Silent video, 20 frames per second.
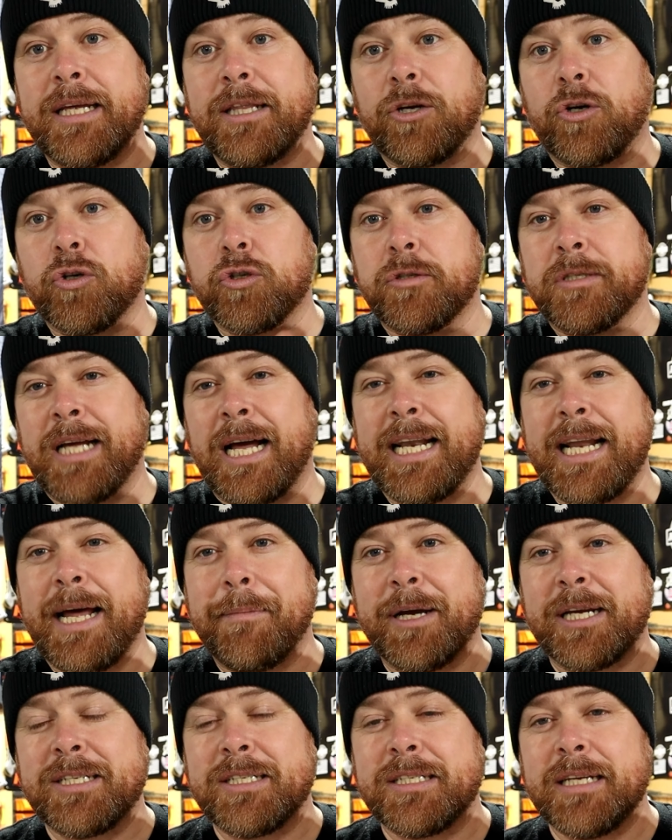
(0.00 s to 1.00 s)
the Custom
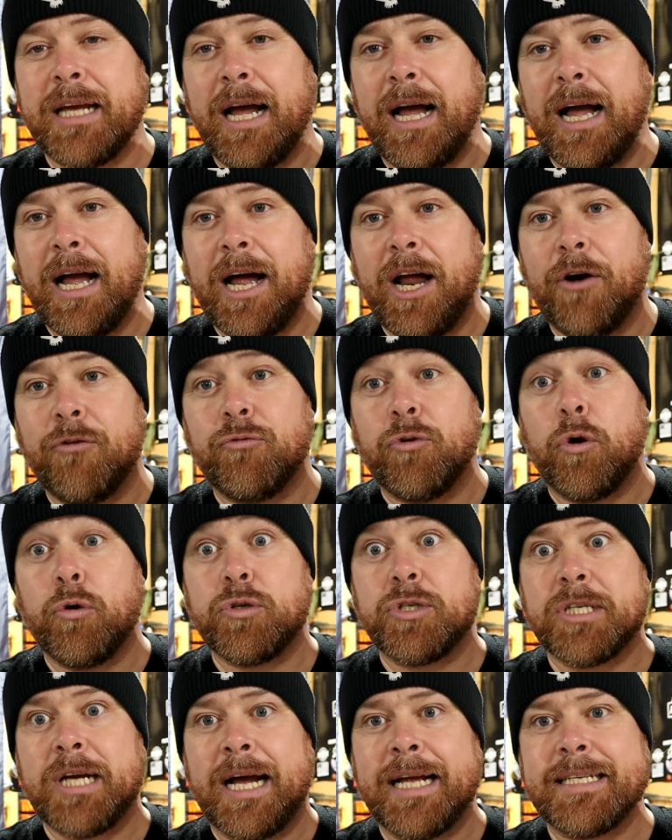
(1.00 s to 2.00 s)
Dynamics
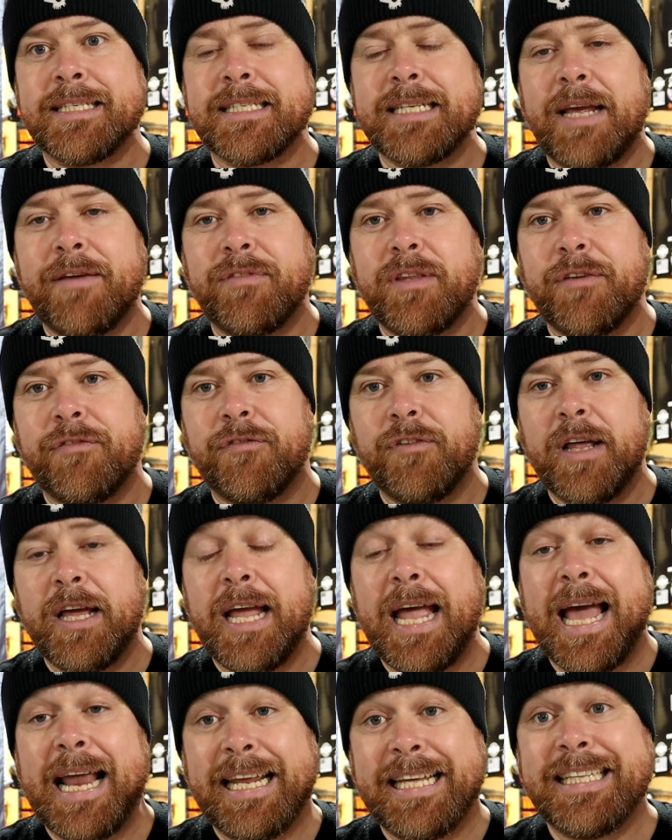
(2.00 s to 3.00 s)
Roadside Safety
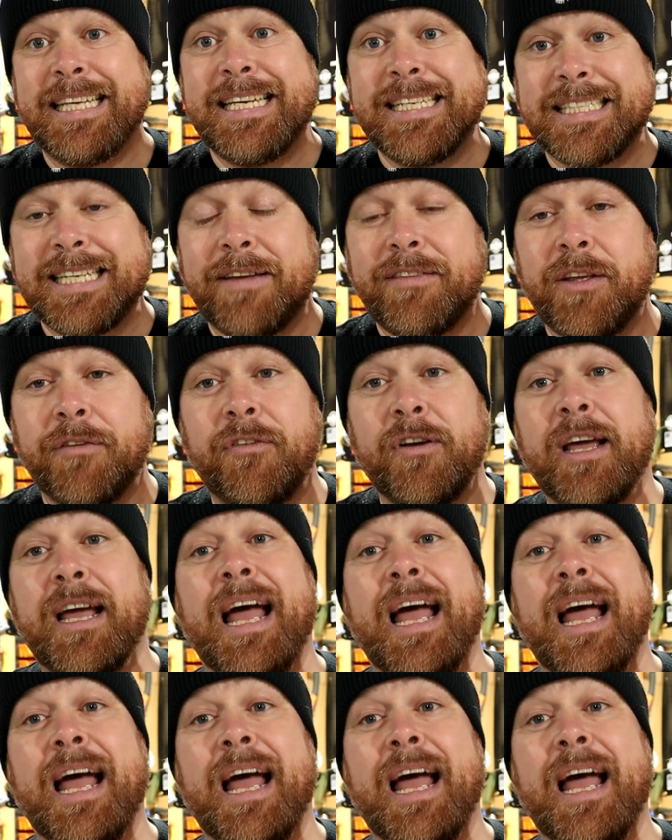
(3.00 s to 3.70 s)
Flare, LED Safety Flare.